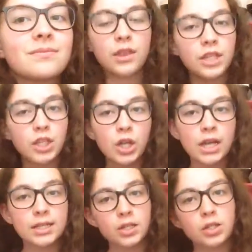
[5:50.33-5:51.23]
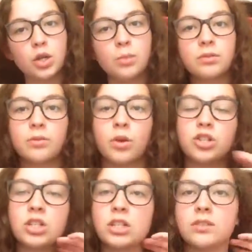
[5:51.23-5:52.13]
Thank you guys so much for
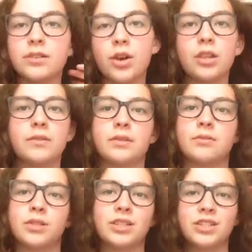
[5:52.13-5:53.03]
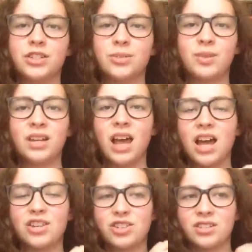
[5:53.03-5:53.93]
watching. Sorry this is really stupid.
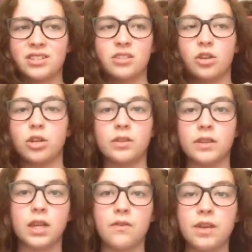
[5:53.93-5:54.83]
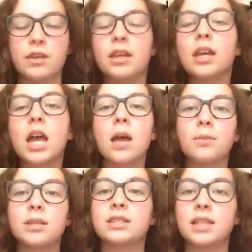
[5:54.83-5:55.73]
I just couldn't think of anything.
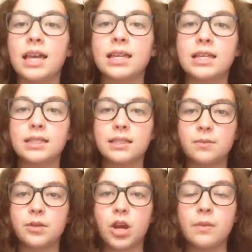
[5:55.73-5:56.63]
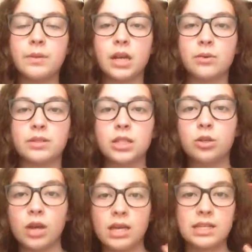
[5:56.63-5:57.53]
Please like, subscribe, and I will see you
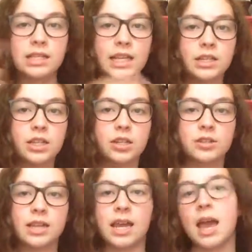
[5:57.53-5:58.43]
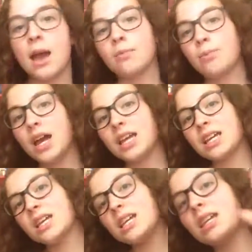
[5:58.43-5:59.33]
guys next Thursday.
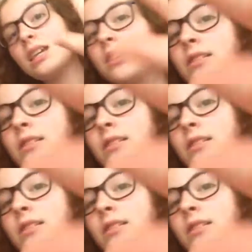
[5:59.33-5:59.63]
Bye!